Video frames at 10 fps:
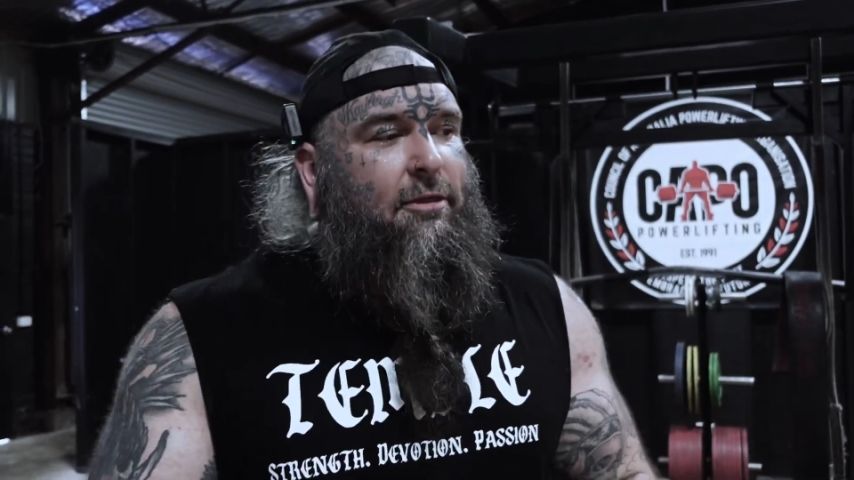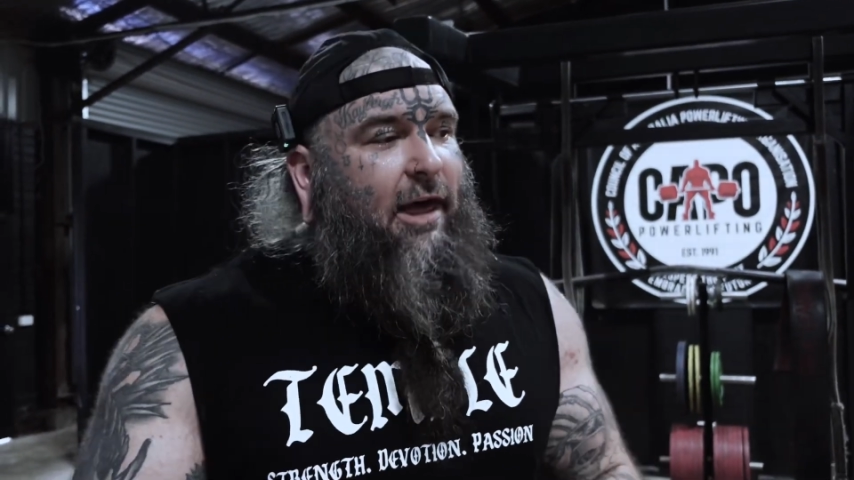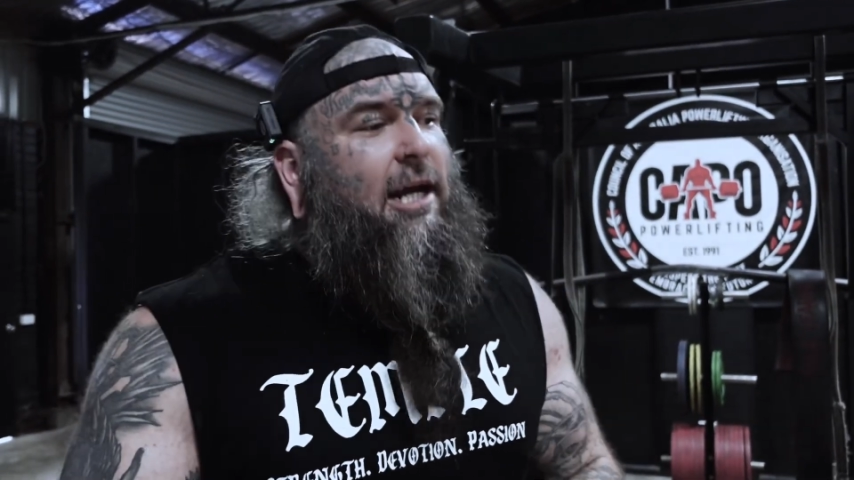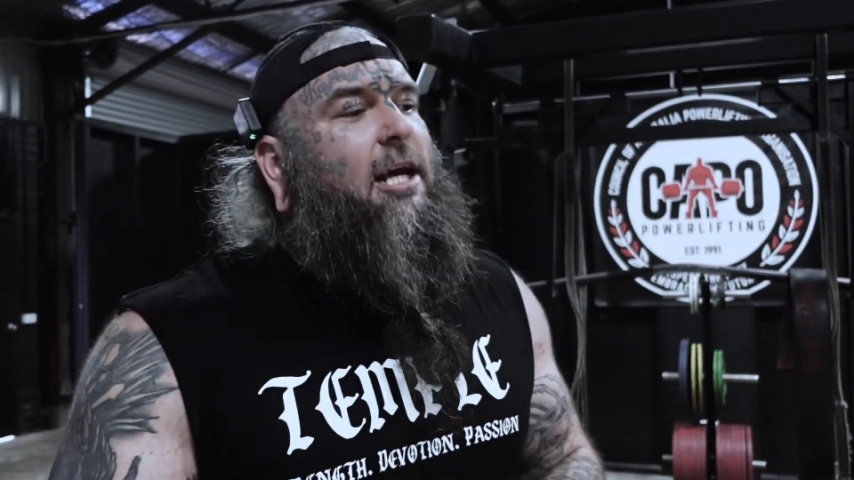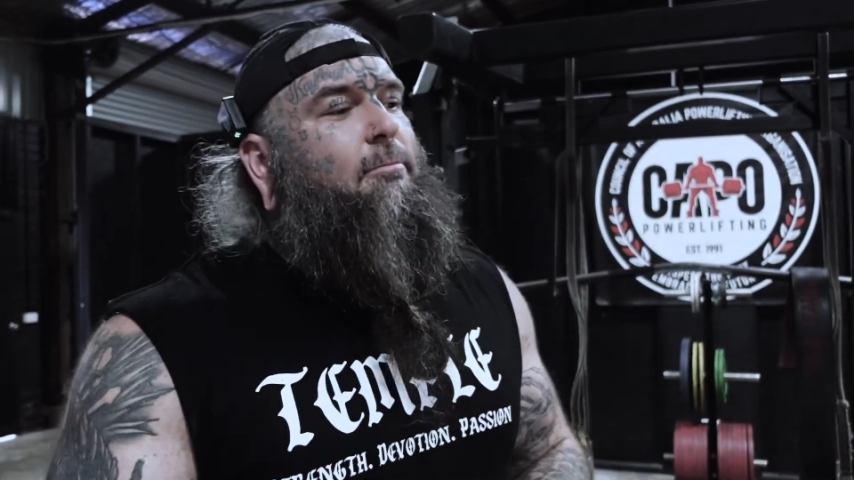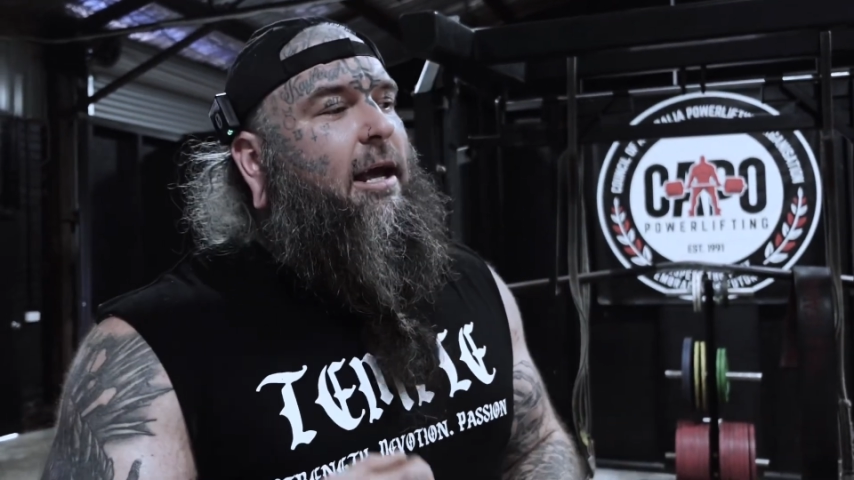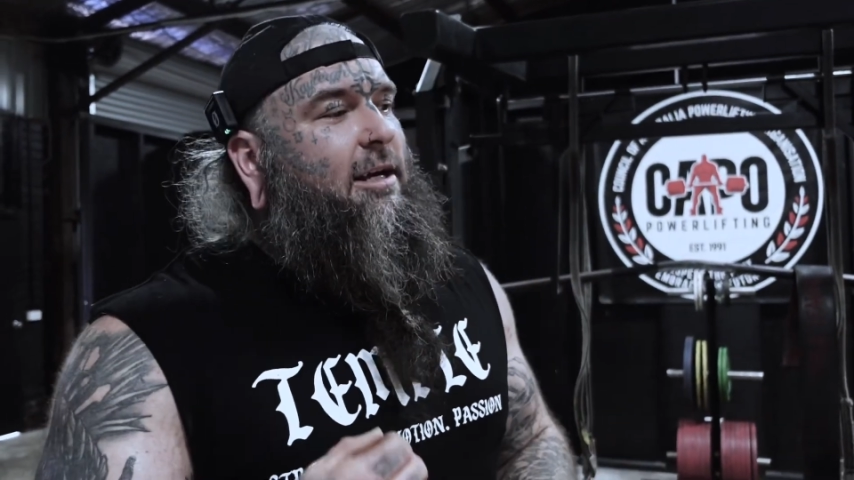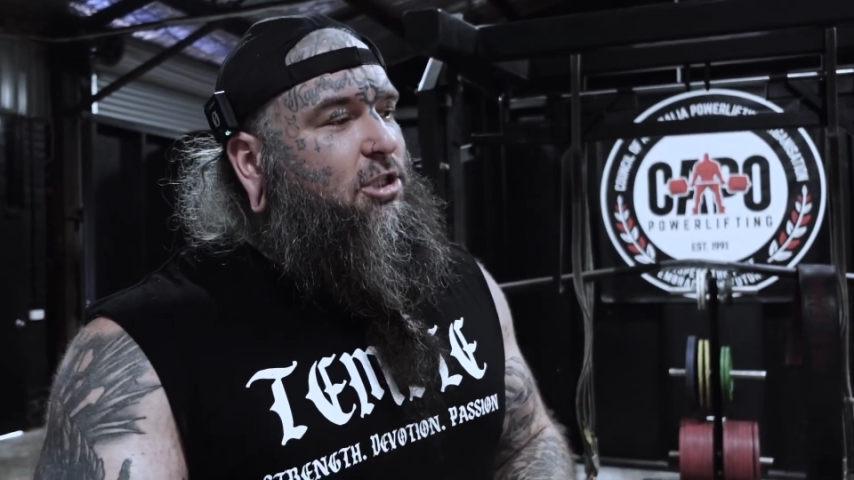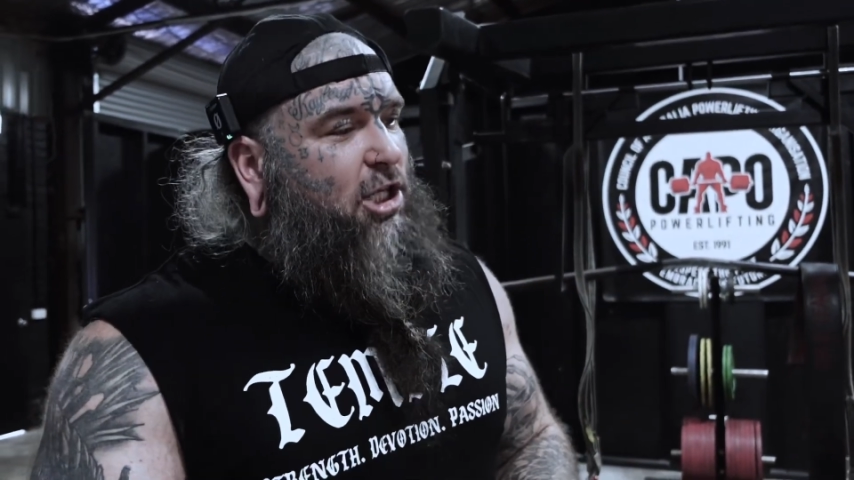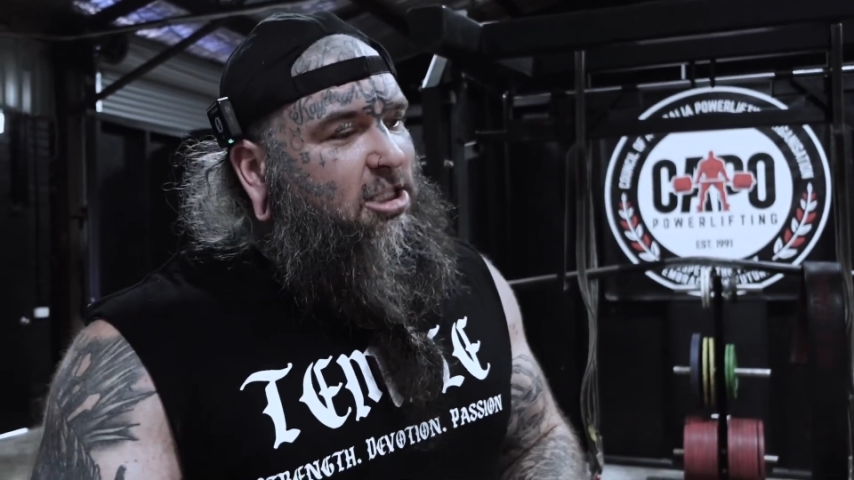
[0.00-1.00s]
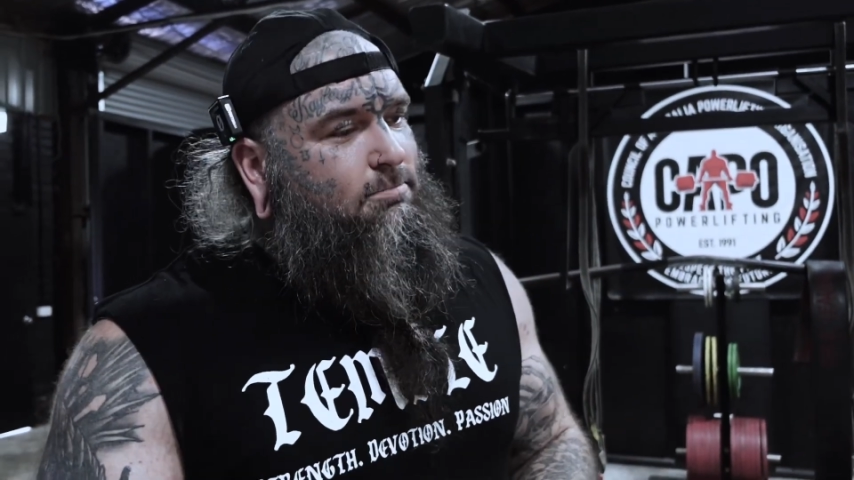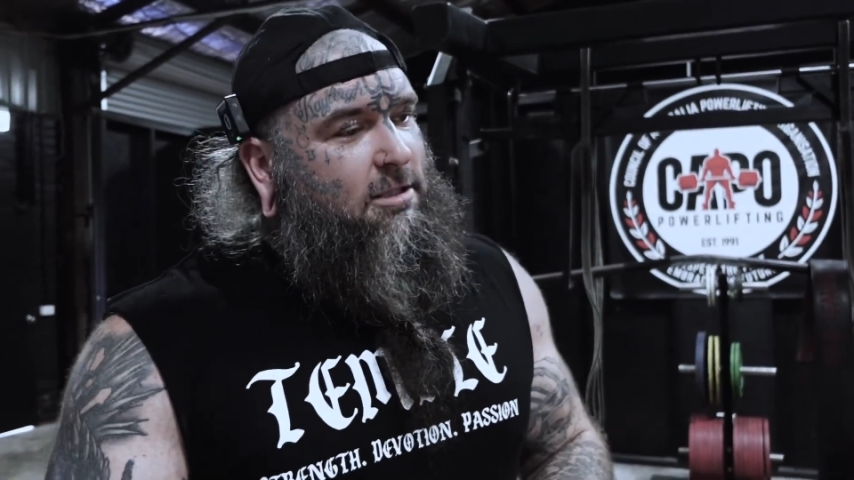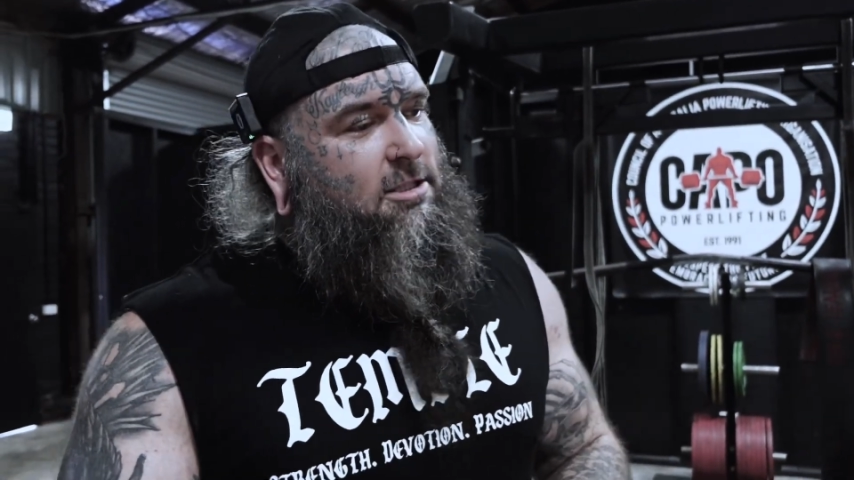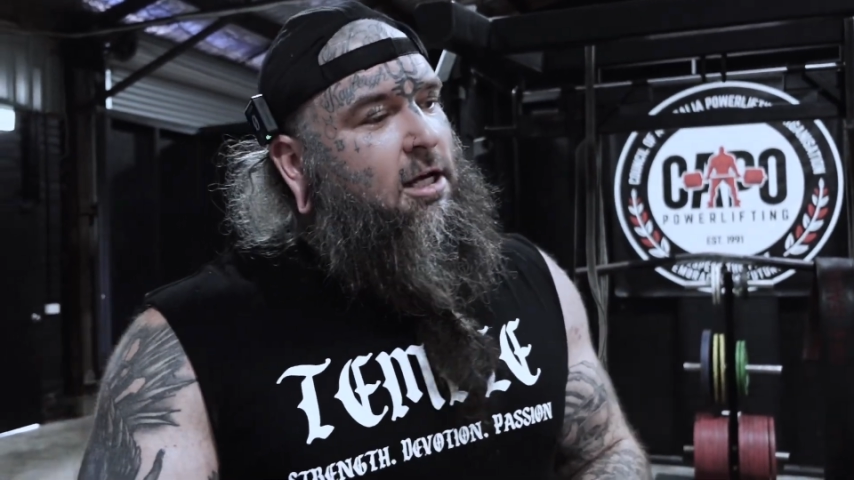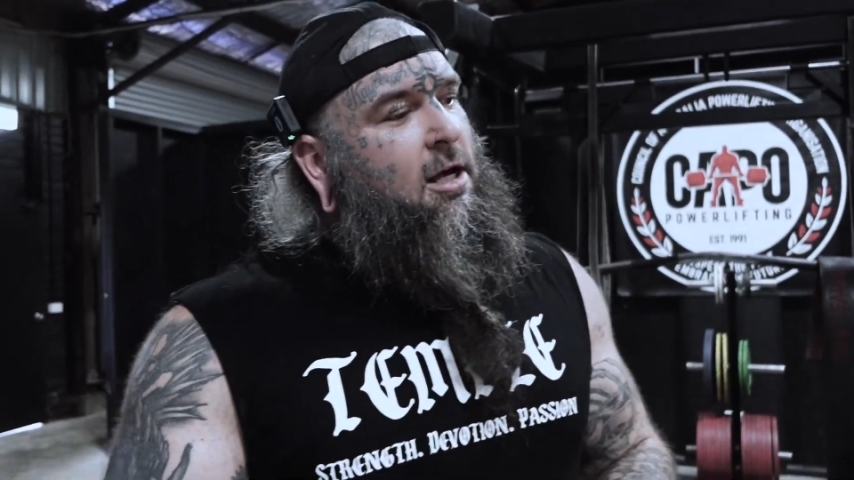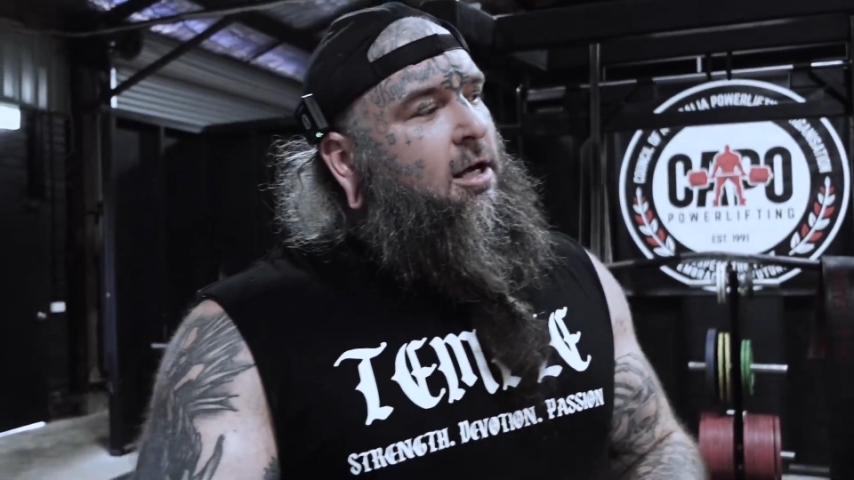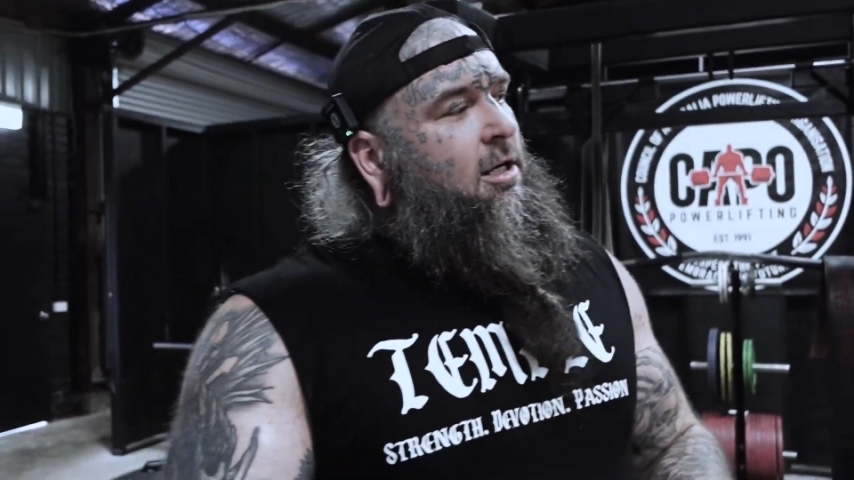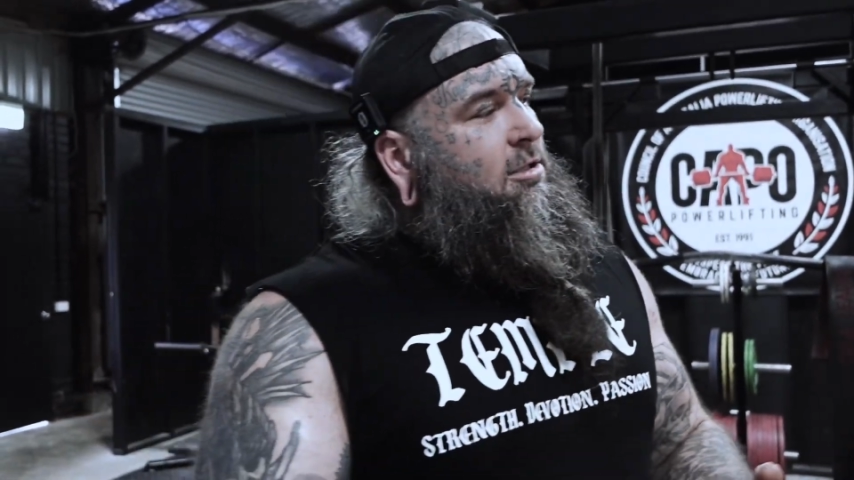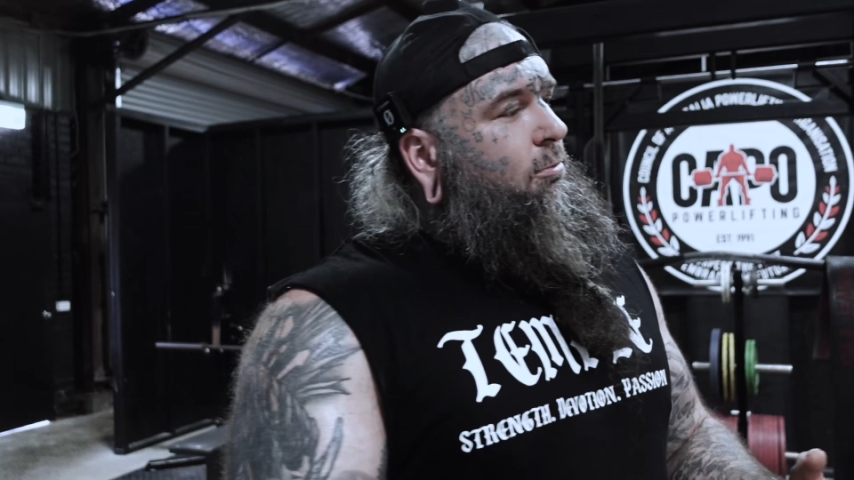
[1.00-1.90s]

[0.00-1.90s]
they can make adjustments. So